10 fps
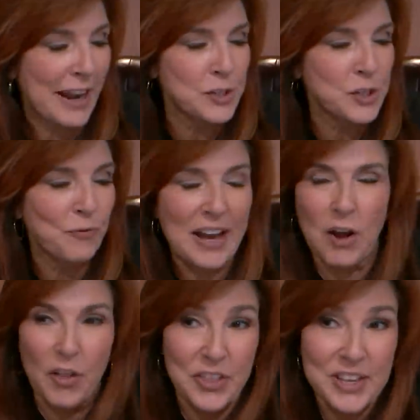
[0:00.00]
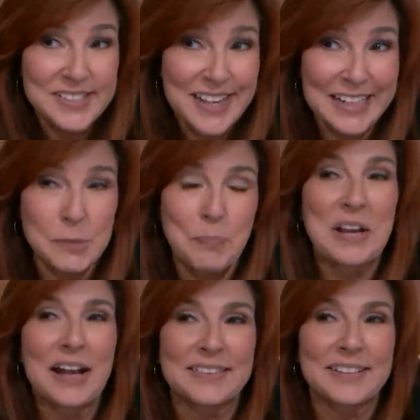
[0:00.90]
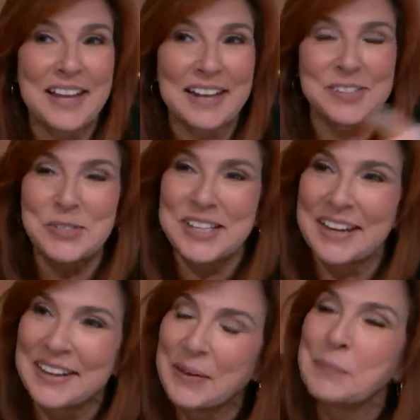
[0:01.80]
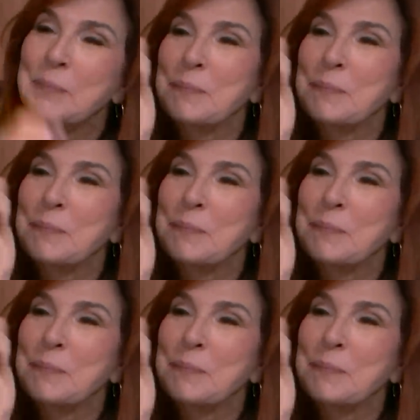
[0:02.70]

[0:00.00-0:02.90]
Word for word: how did you find all these texts but not the texts you sent him?